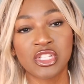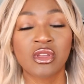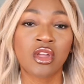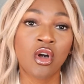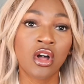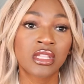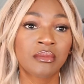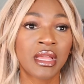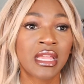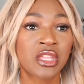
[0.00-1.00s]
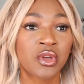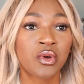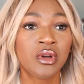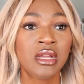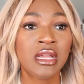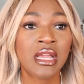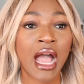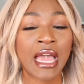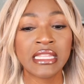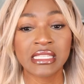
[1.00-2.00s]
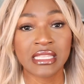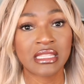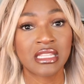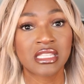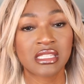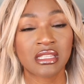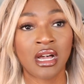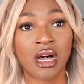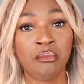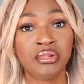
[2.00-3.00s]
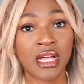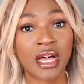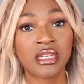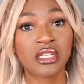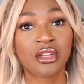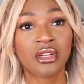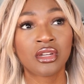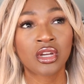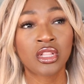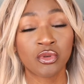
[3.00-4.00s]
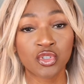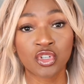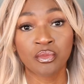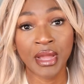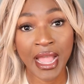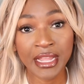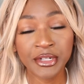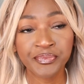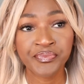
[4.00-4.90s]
So I called them, hey, you know, I need to send this blonde closure back.